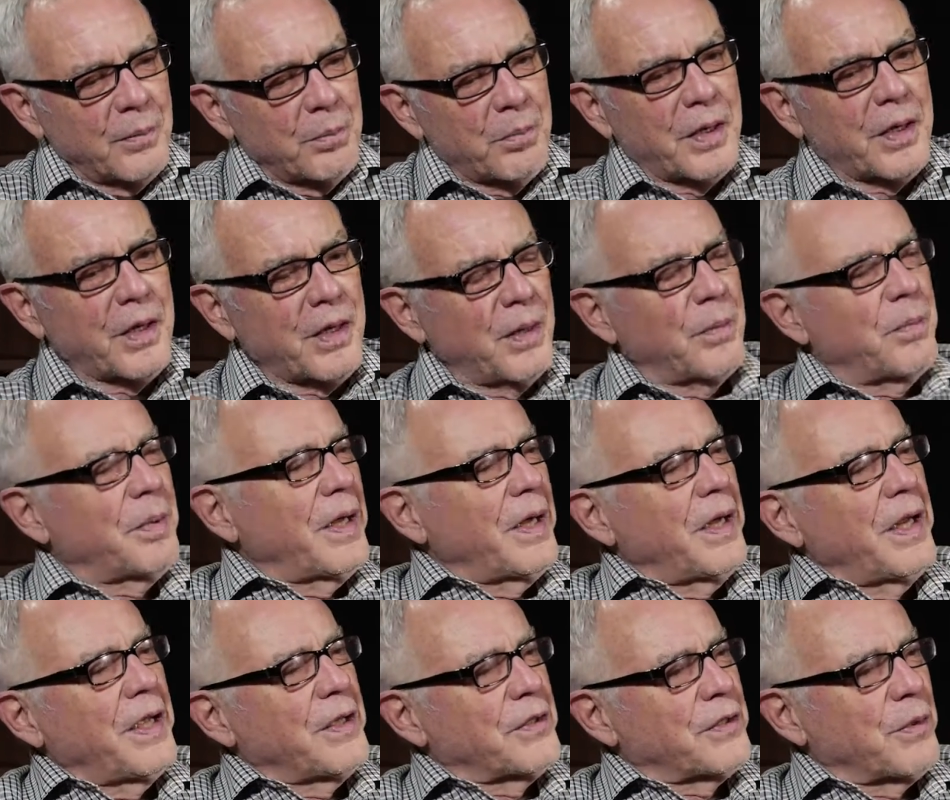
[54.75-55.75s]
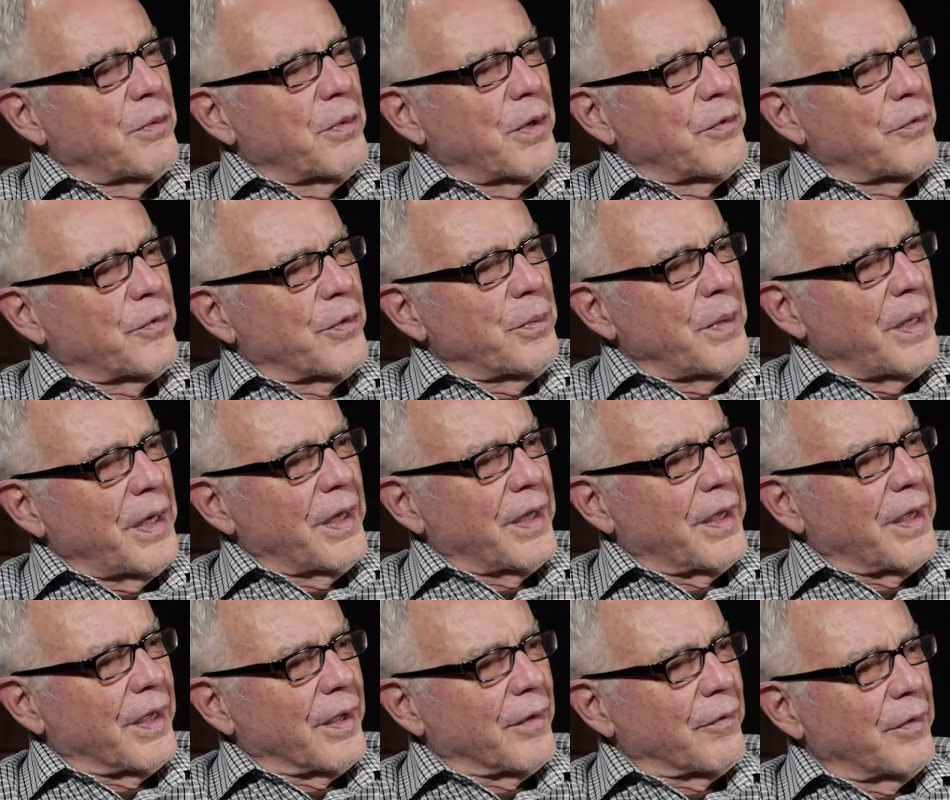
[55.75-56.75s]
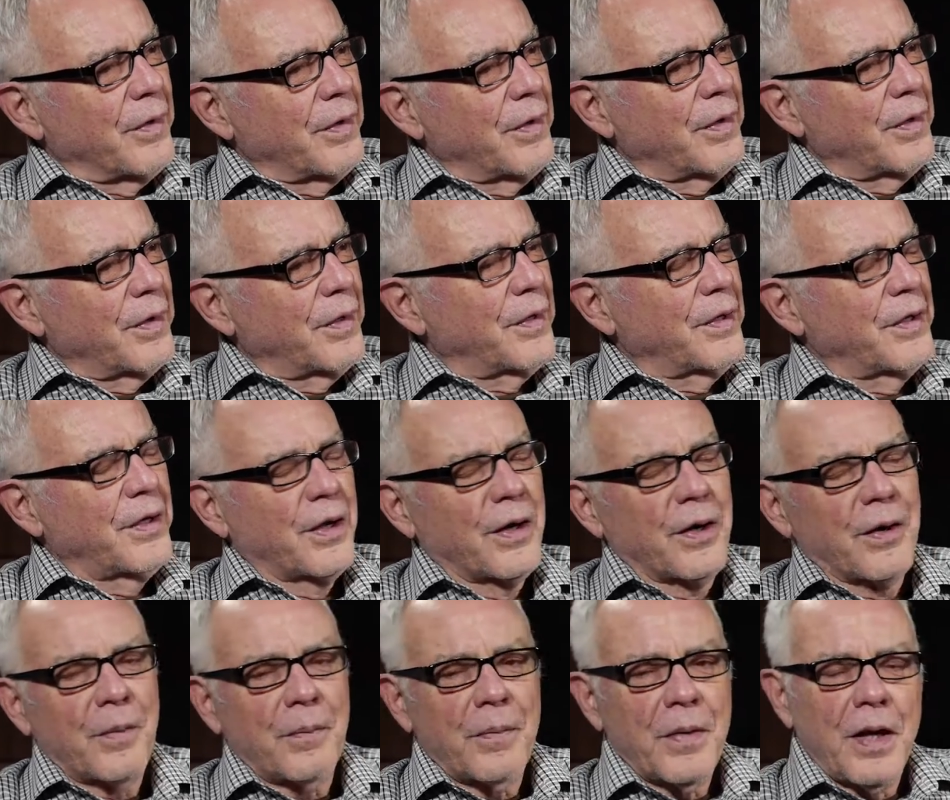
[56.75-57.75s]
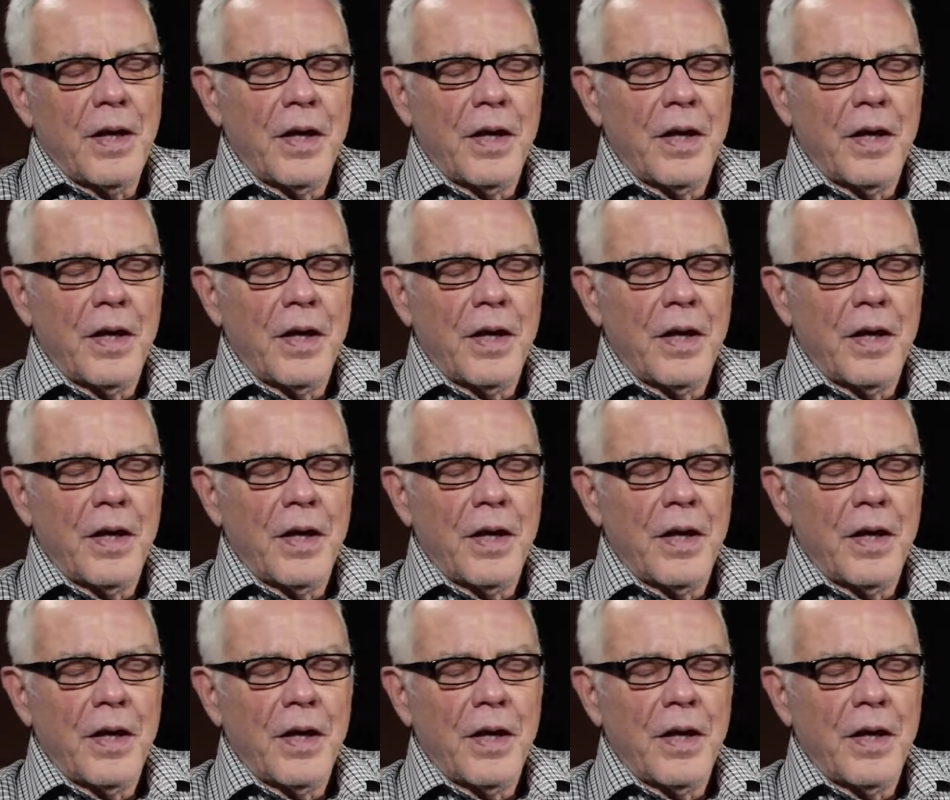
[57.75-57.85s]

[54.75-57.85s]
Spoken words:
but it'll be an easy one for me to give, you know.